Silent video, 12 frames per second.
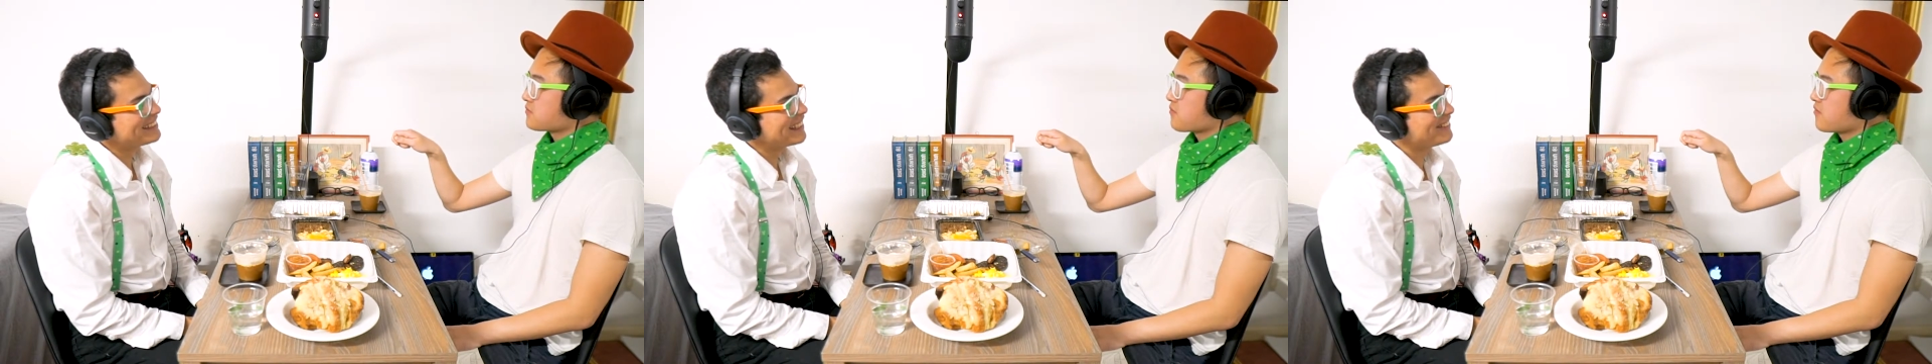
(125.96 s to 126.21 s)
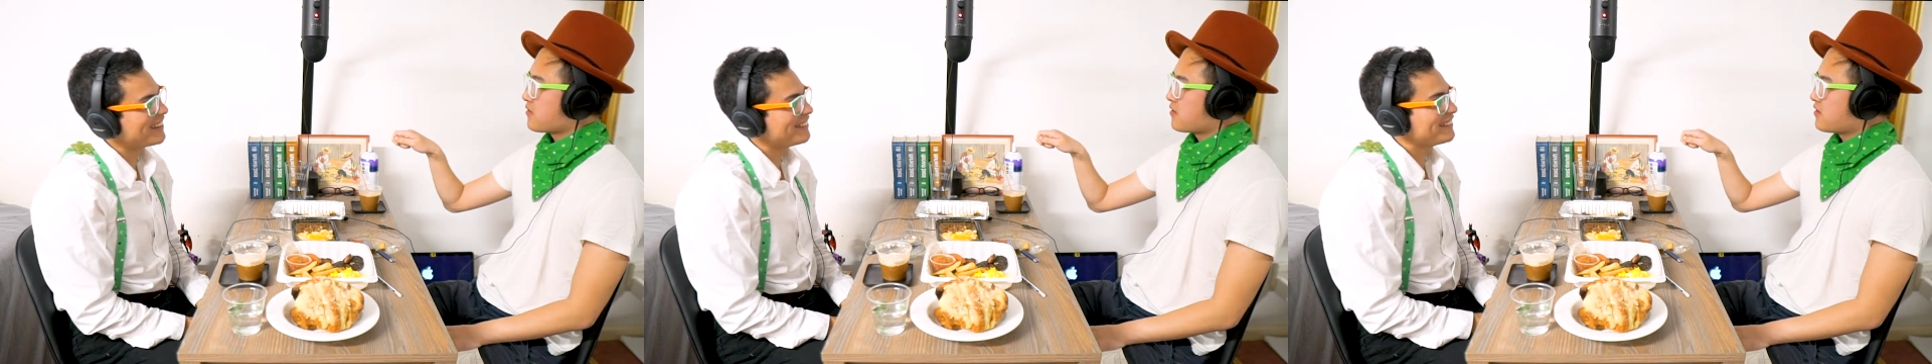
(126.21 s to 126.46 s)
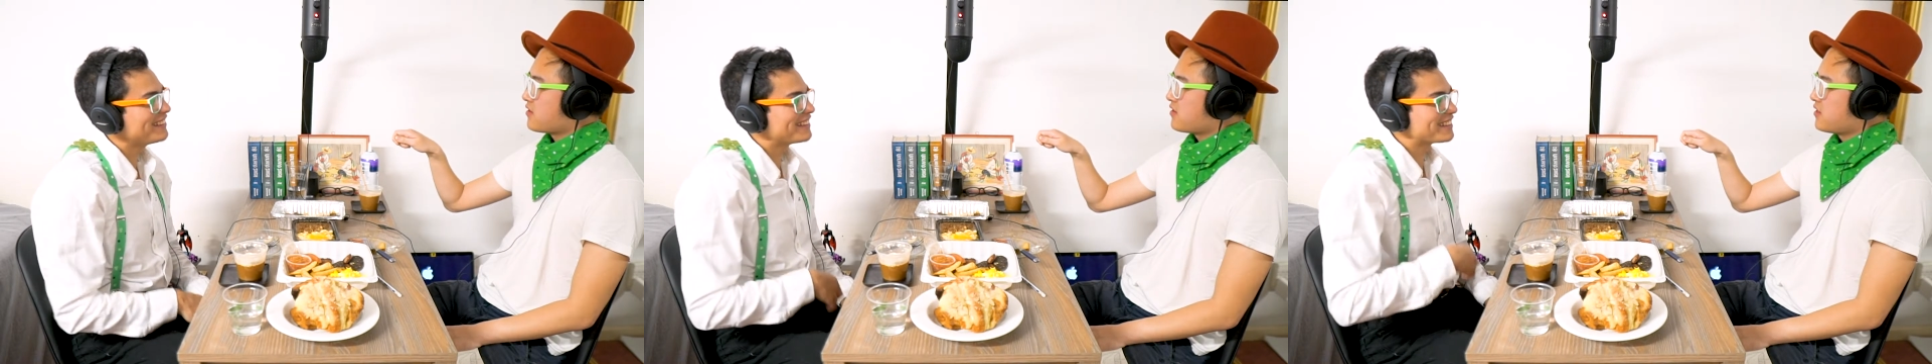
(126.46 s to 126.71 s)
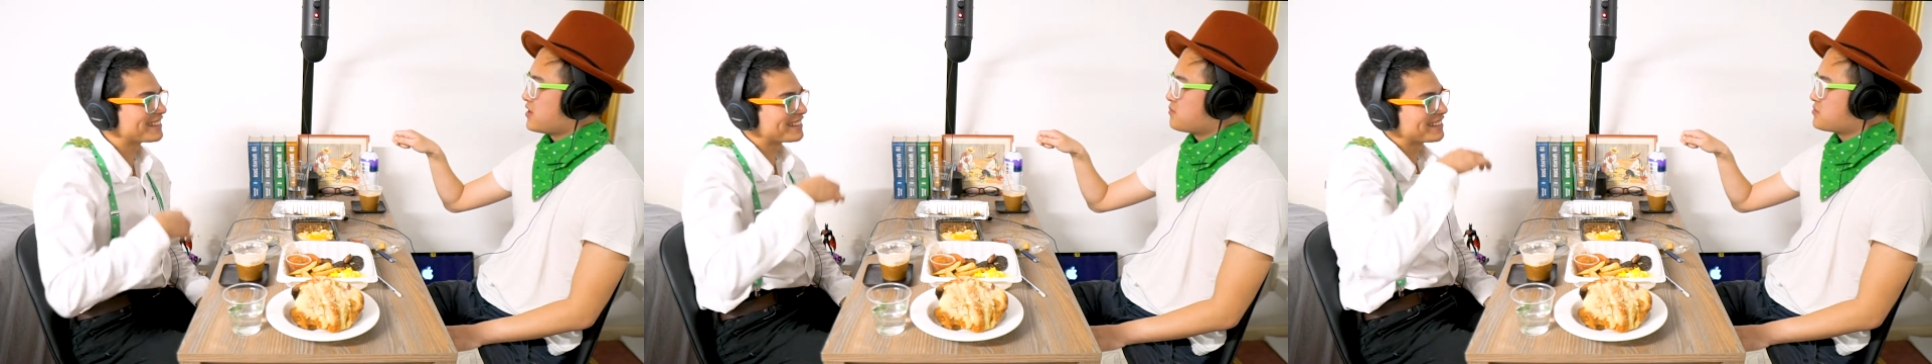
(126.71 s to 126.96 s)
That might be
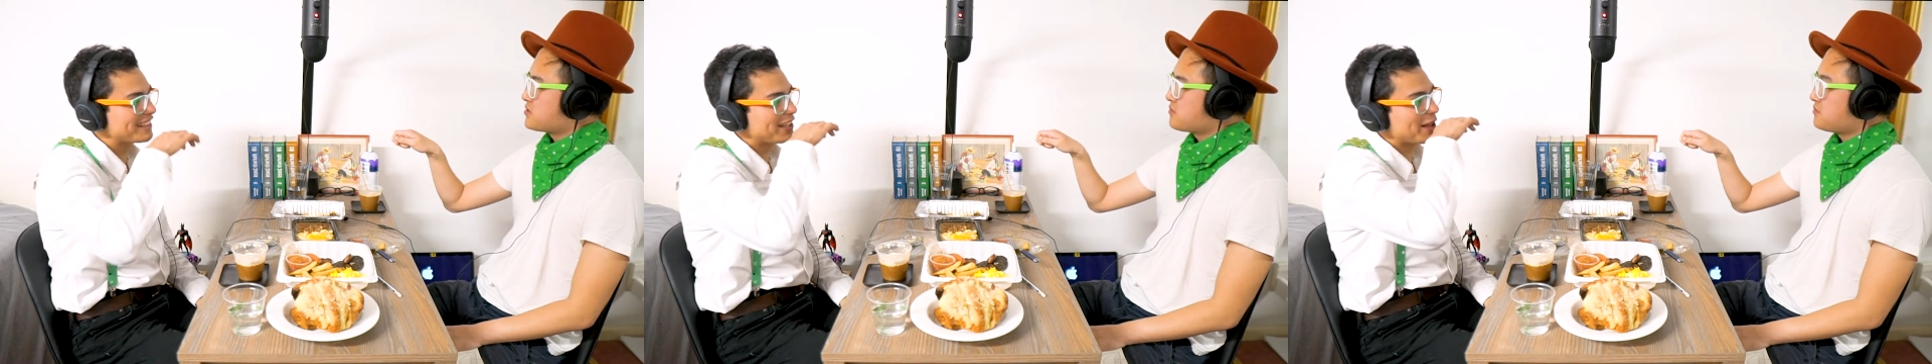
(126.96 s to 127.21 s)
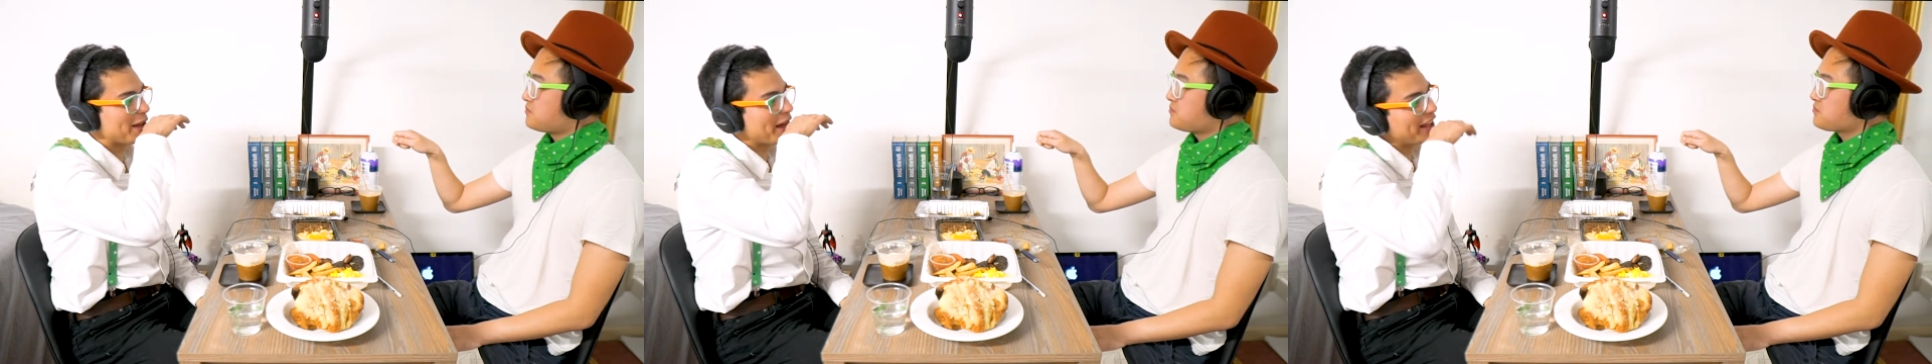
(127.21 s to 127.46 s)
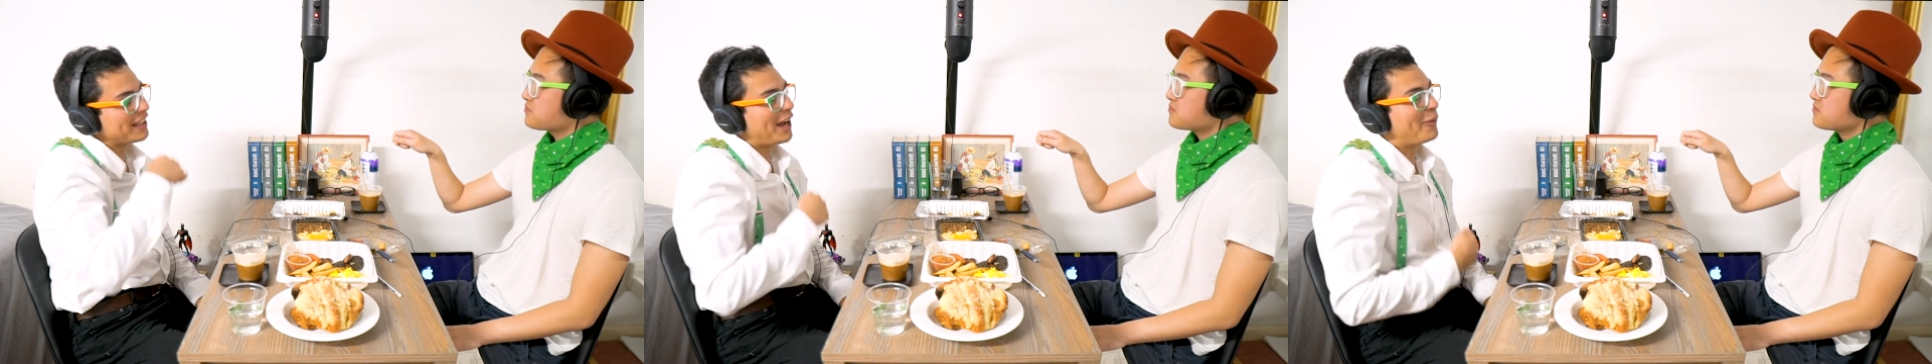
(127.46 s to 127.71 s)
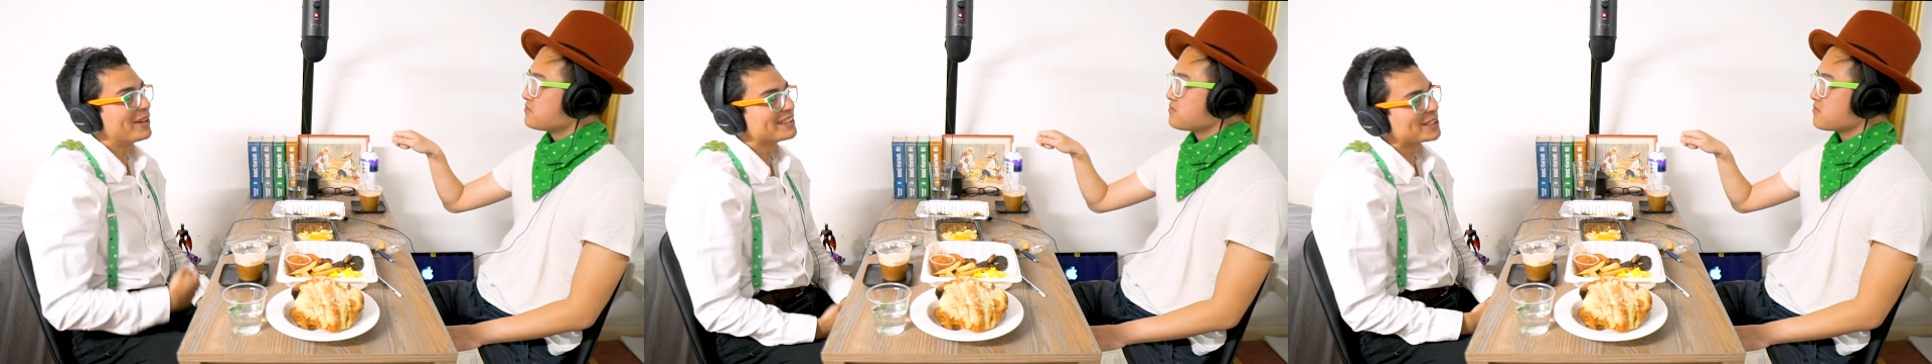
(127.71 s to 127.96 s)
like lips. I
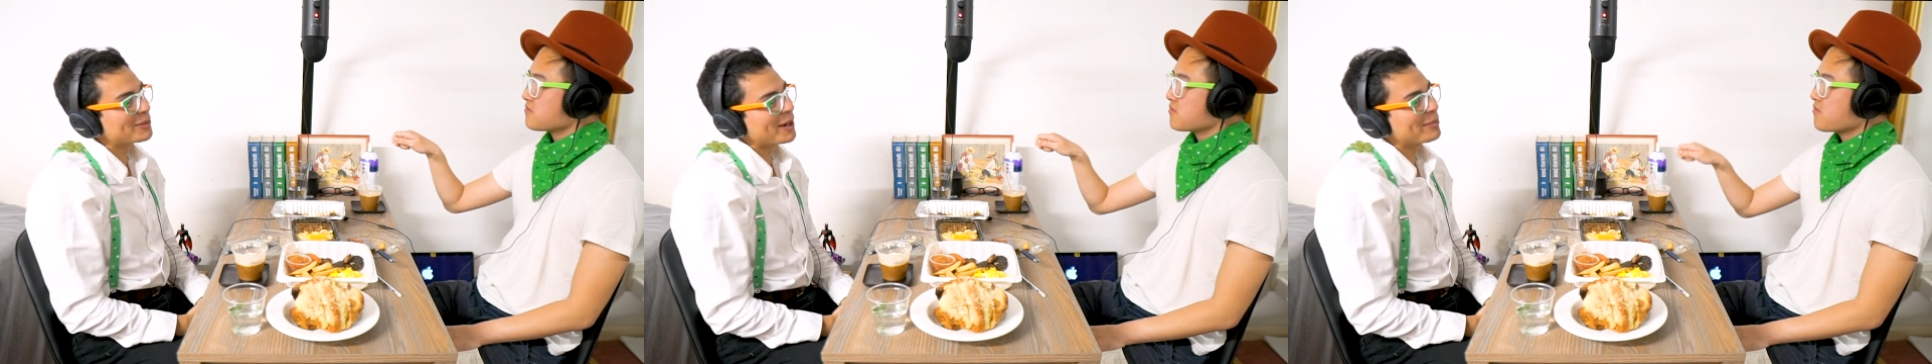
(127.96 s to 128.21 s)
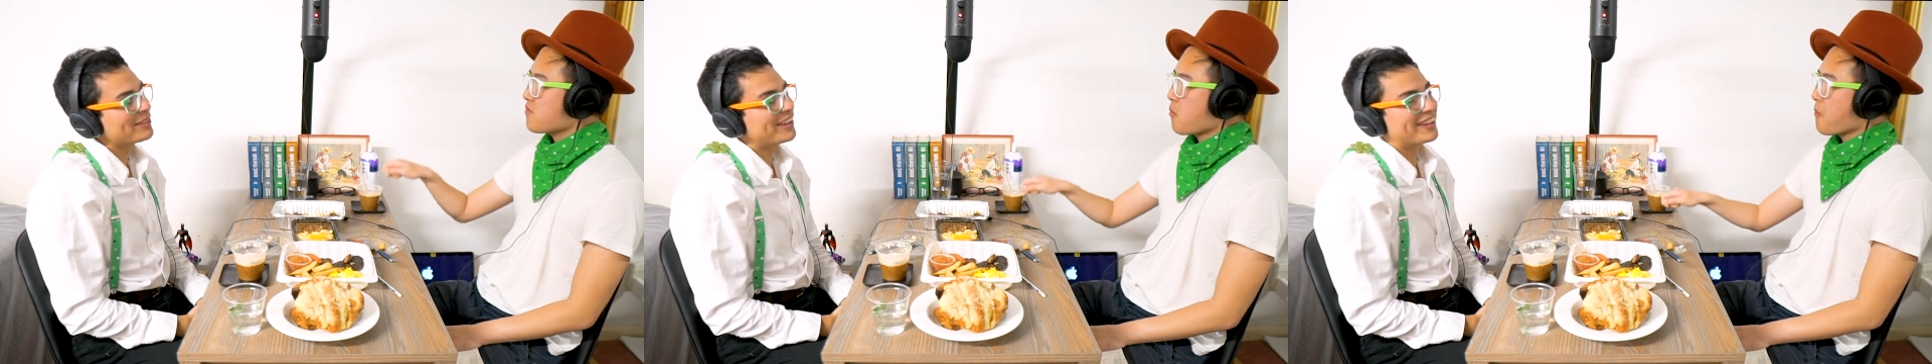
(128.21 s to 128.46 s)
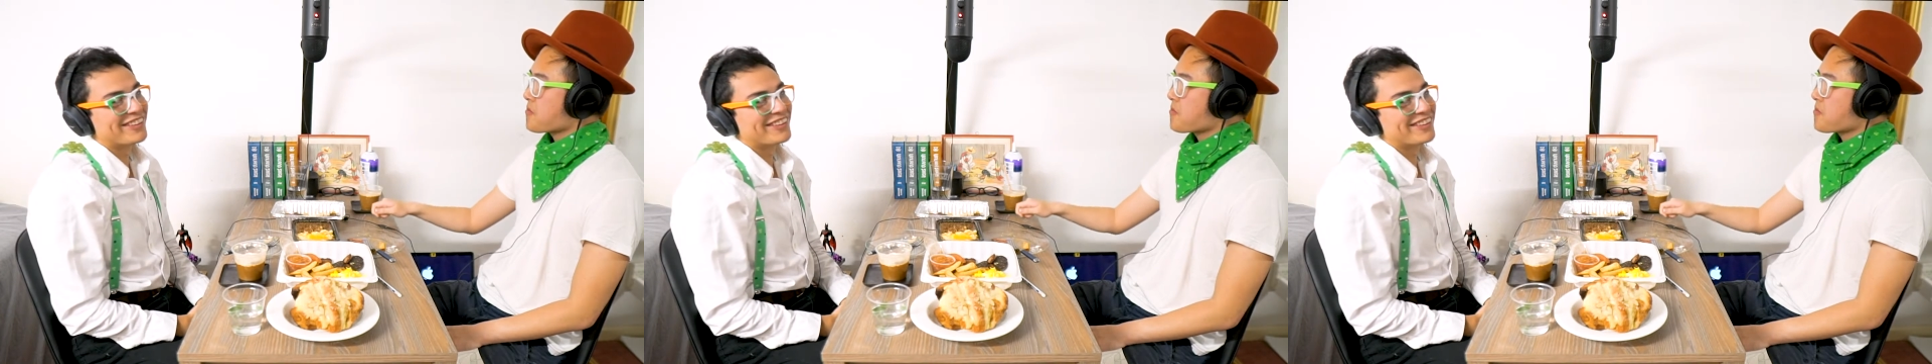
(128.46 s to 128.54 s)
want to say what I. No, I